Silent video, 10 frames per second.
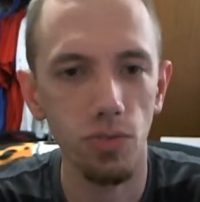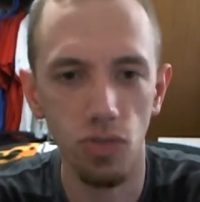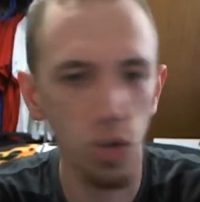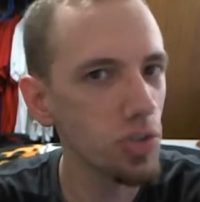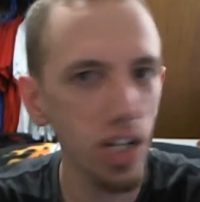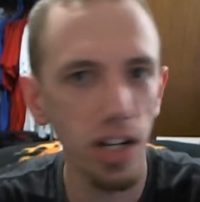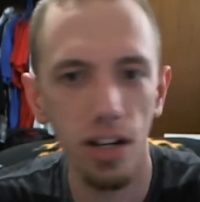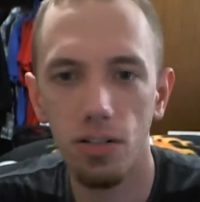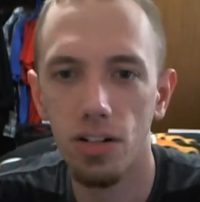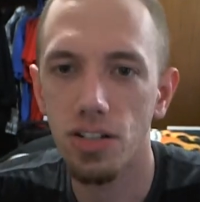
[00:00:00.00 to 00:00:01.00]
Go check it
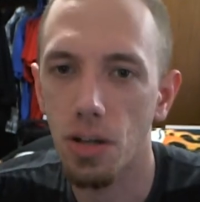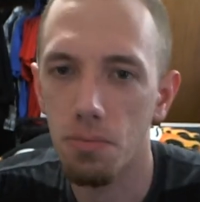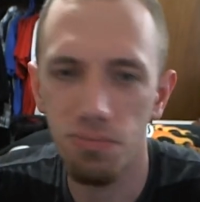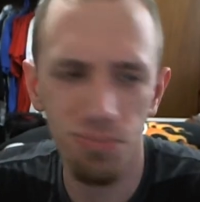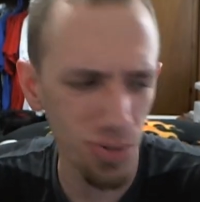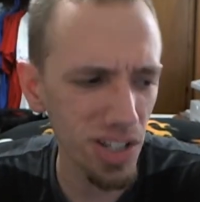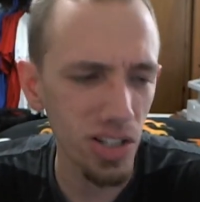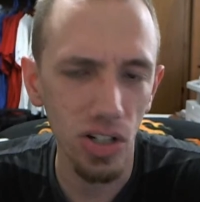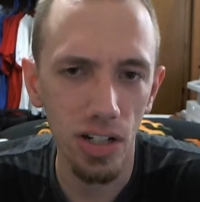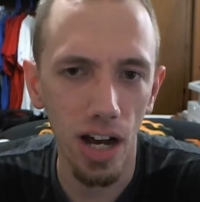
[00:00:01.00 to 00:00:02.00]
out. It's pretty
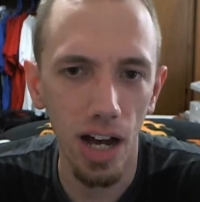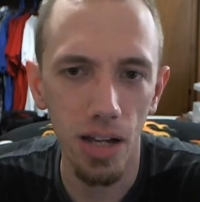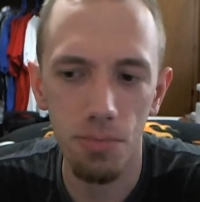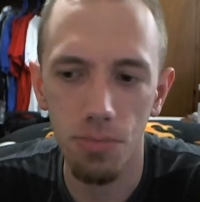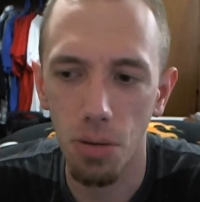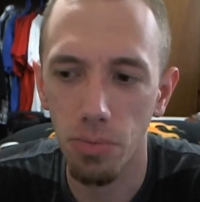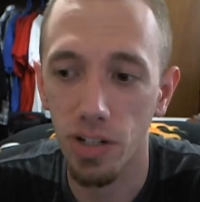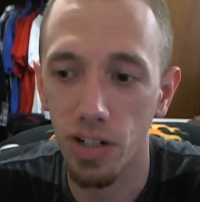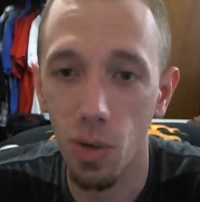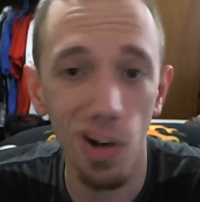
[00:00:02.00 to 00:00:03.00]
good. I am probably
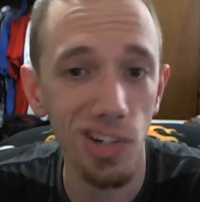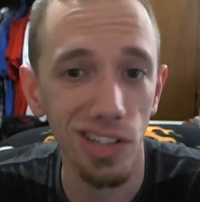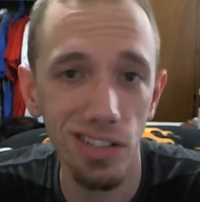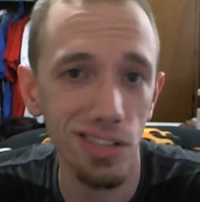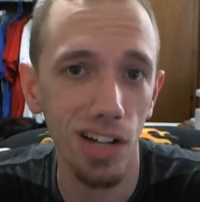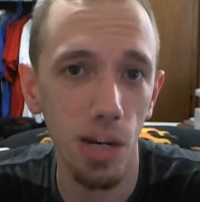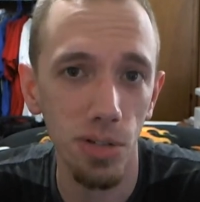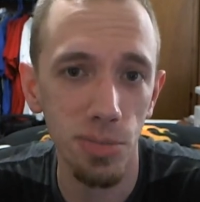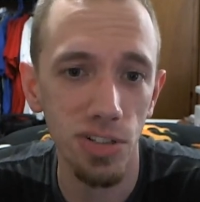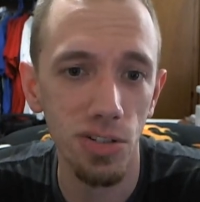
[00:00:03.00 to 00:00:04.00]
going to go watch at least another
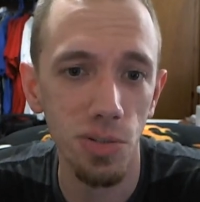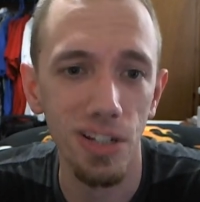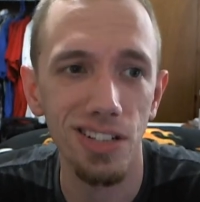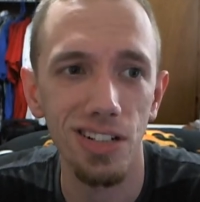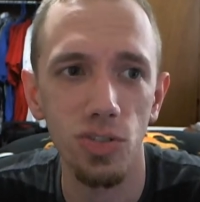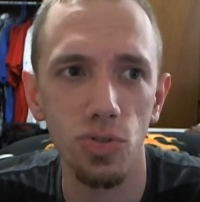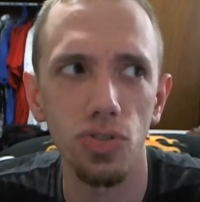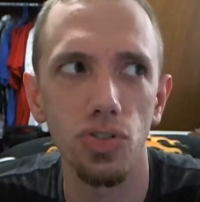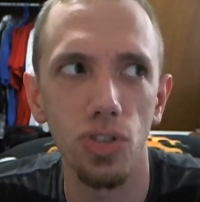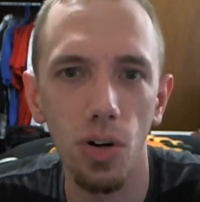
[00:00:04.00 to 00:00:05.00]
couple episodes because it is
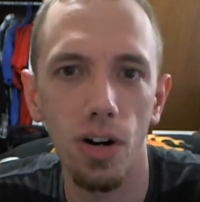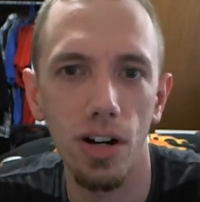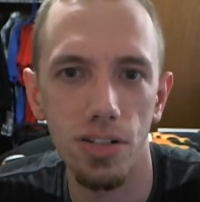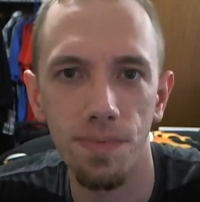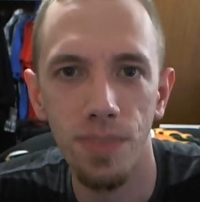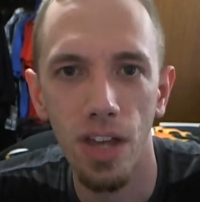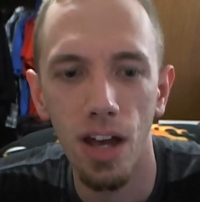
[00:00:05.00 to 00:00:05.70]
so awesome.